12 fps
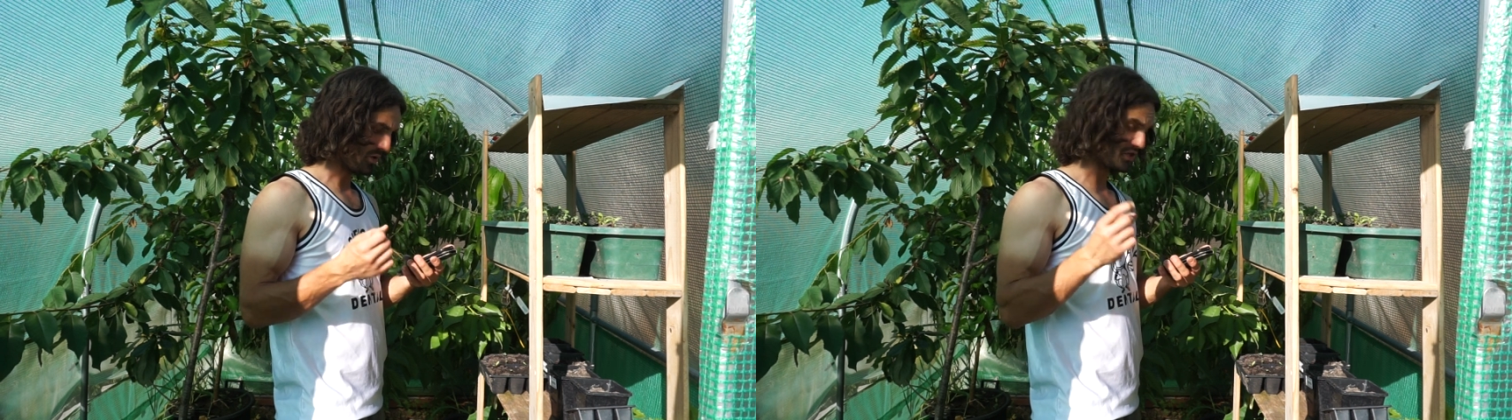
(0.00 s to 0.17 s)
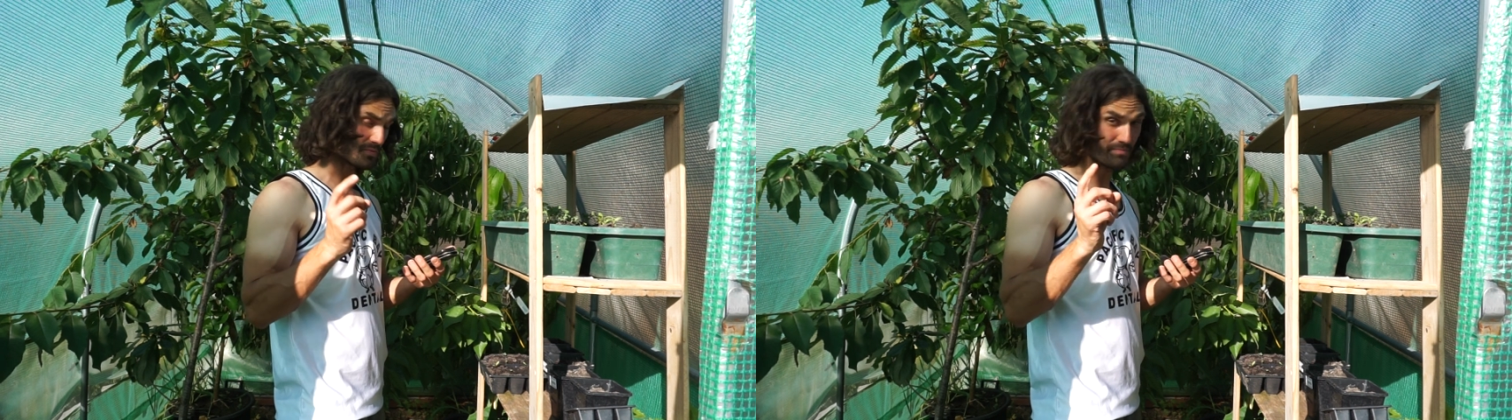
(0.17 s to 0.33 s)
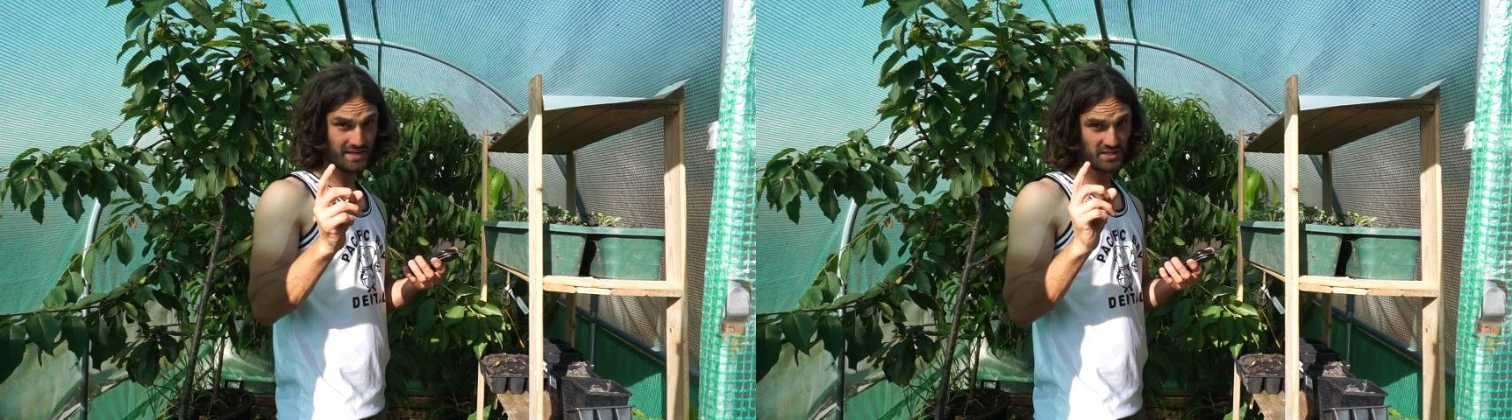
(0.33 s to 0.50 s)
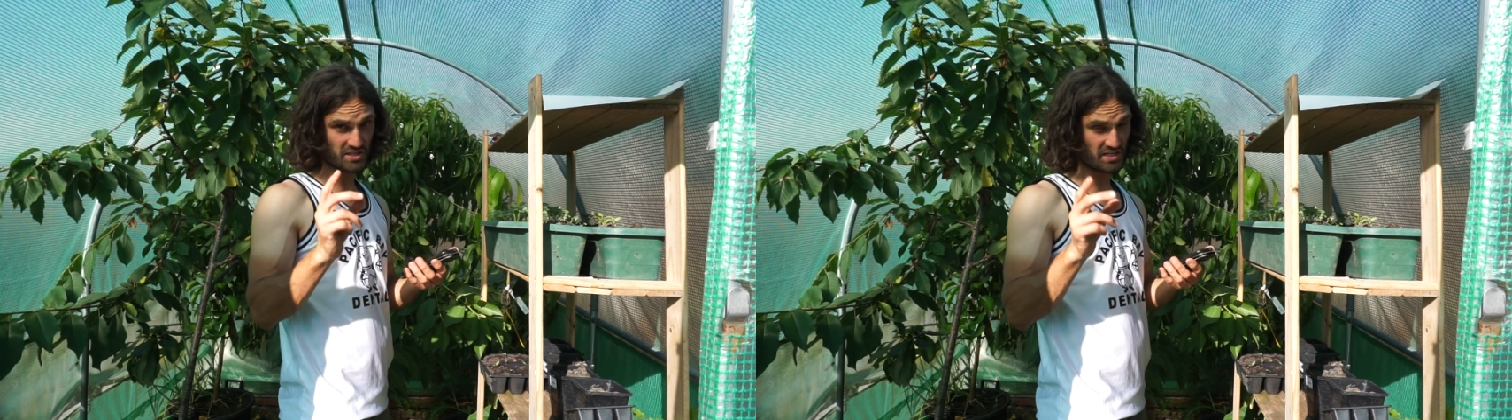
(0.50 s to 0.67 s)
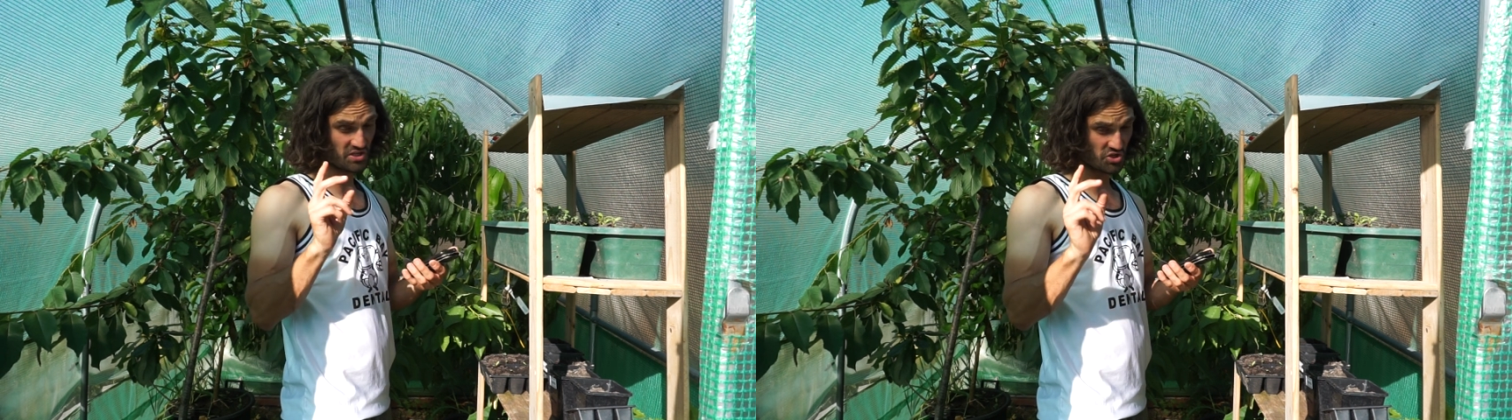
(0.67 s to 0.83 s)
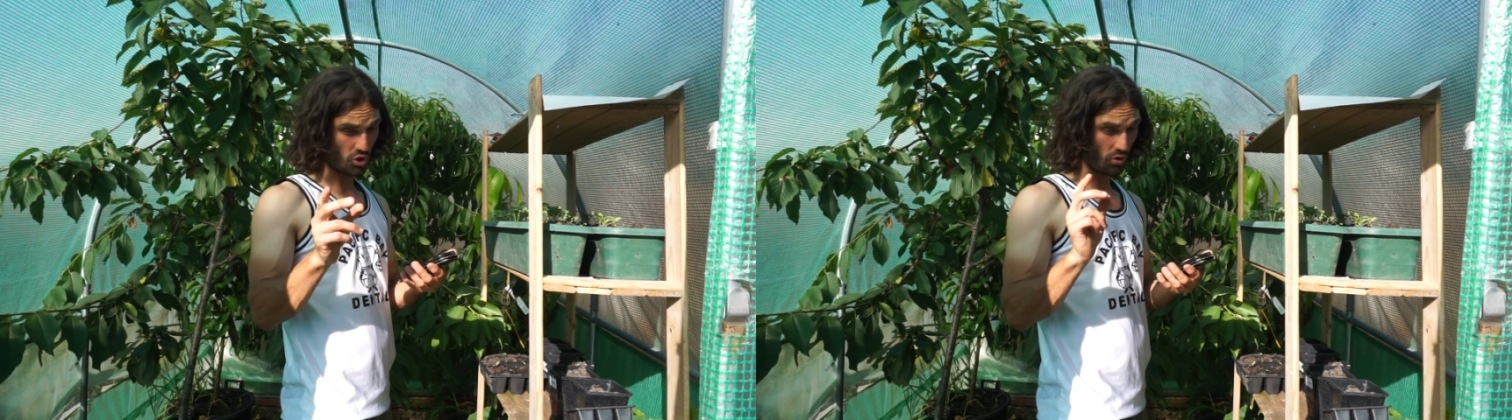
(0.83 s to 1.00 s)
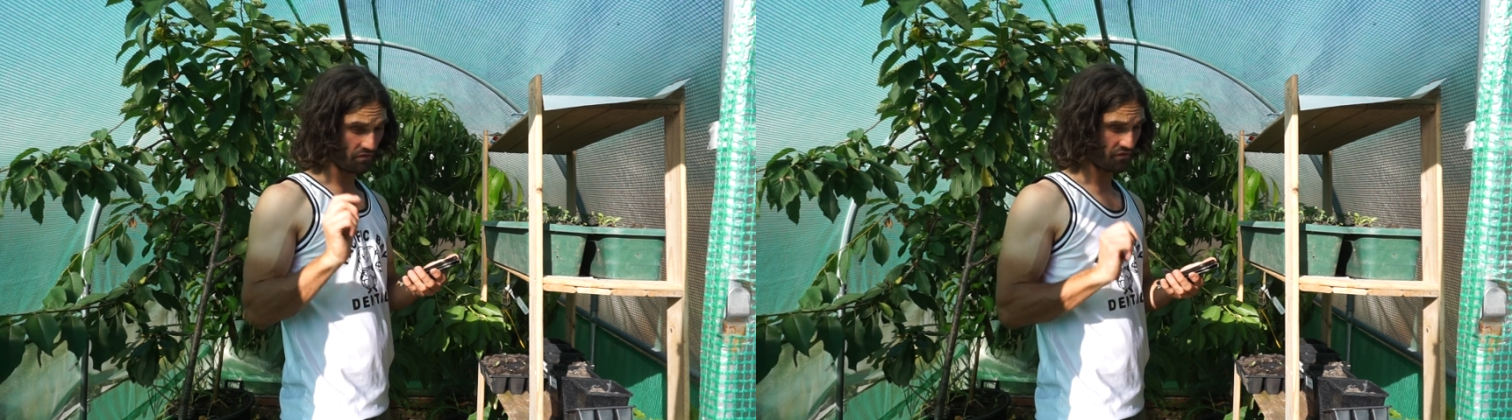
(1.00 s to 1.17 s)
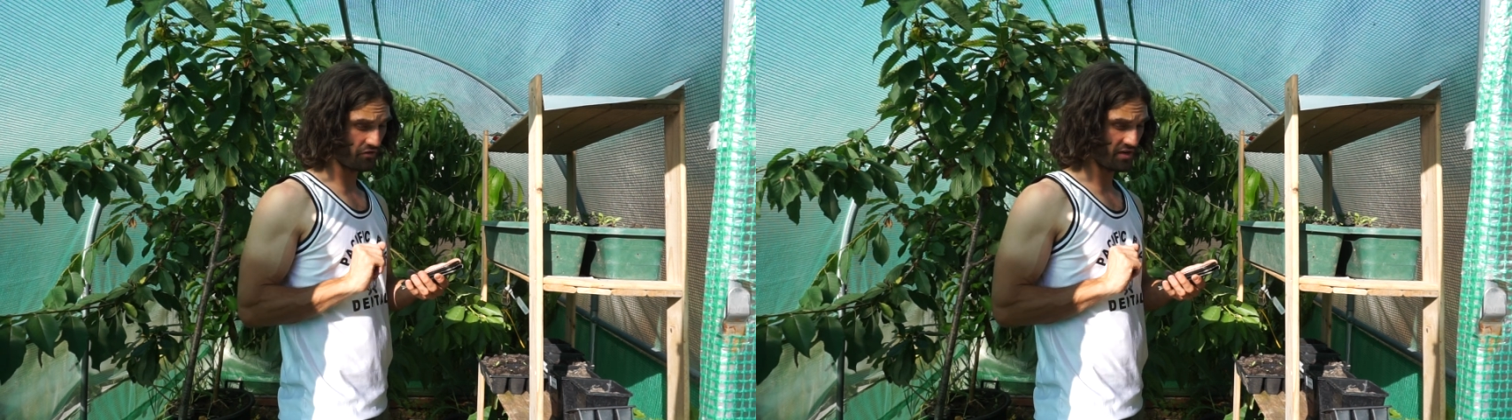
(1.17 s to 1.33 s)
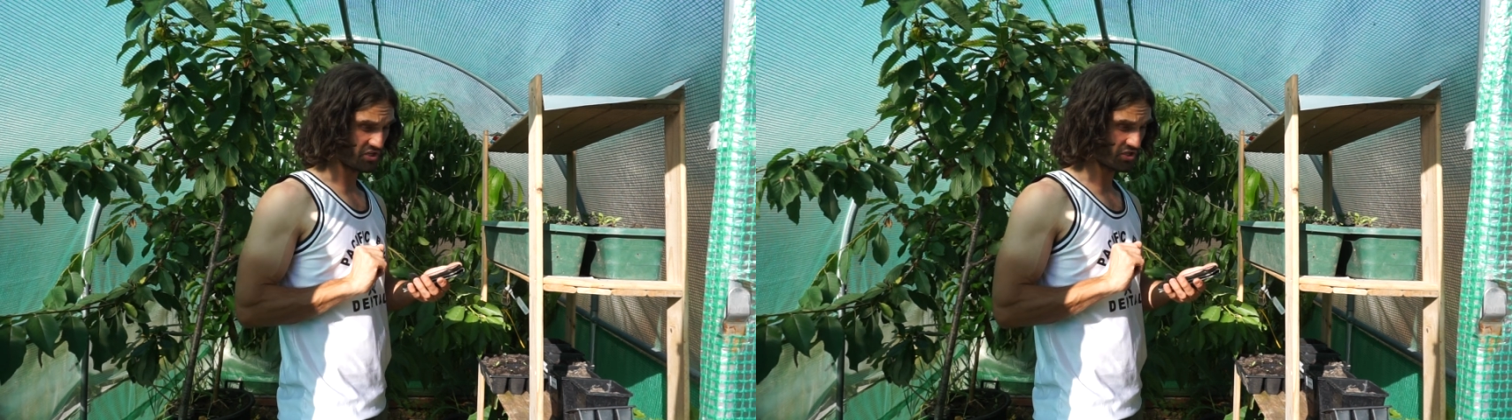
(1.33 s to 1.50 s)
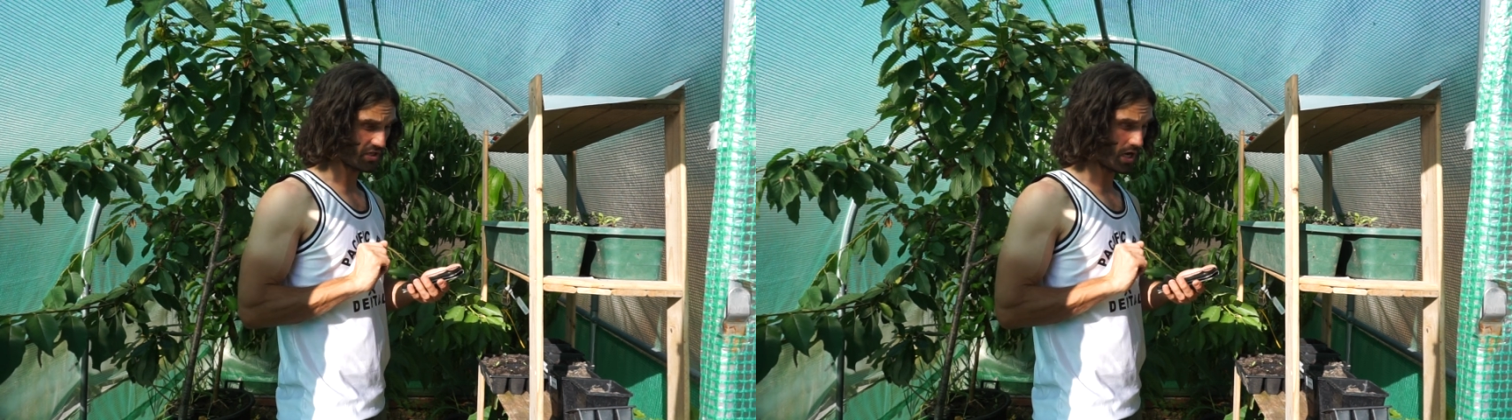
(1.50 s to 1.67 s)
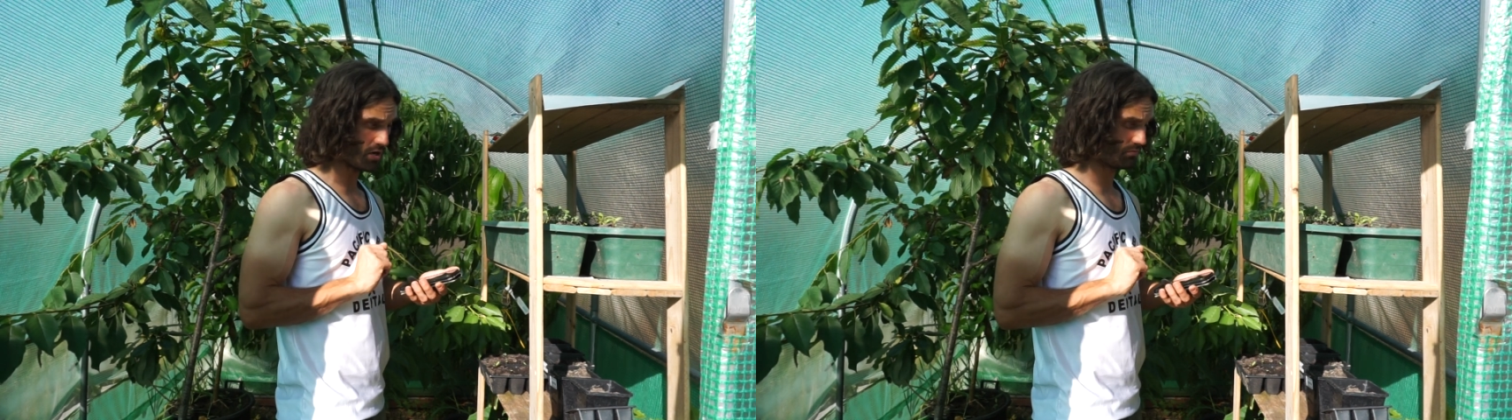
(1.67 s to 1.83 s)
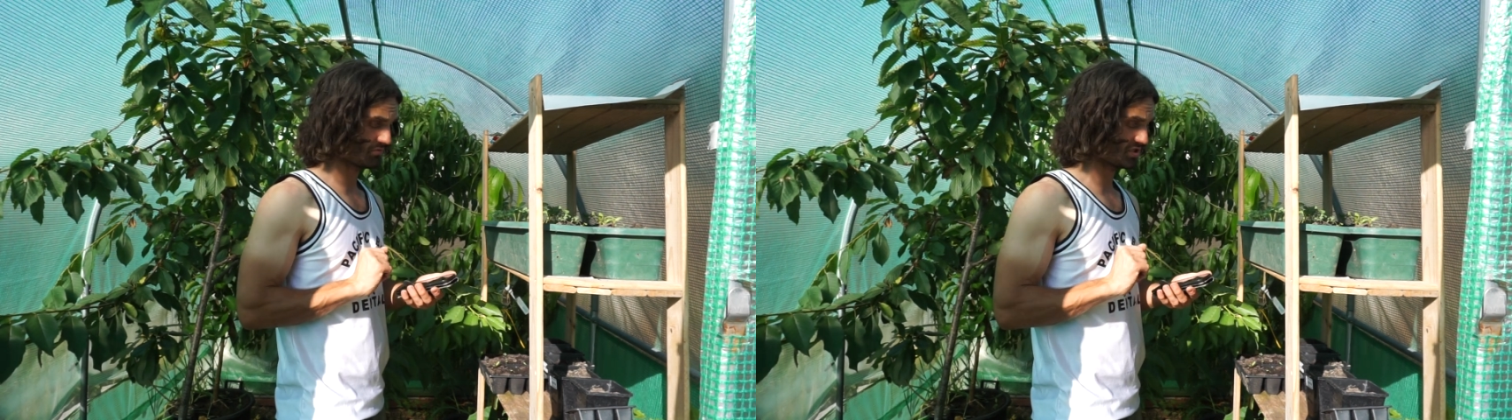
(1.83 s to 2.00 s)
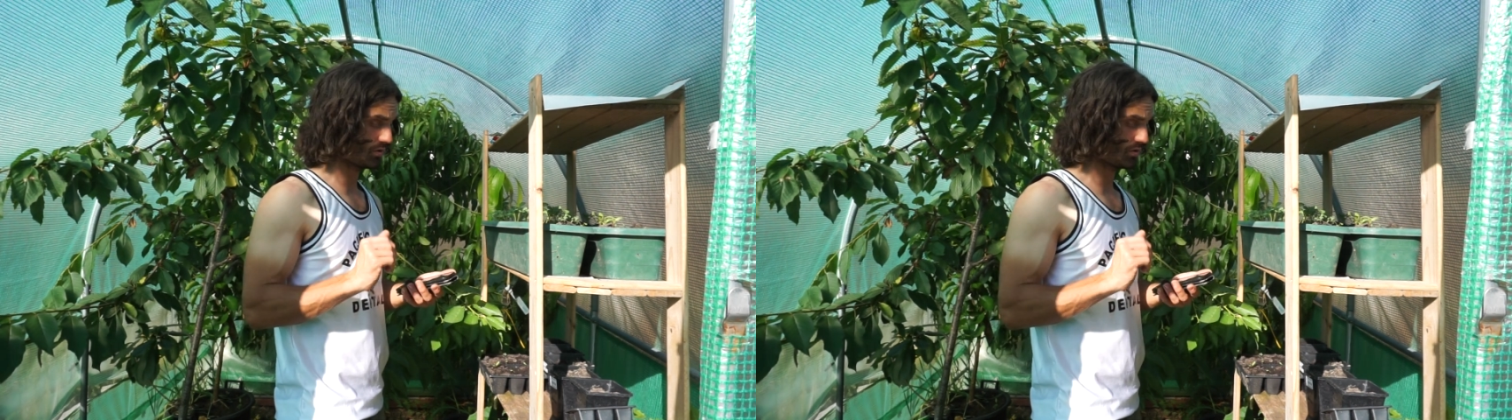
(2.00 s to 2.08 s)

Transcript: which means it is not freestone.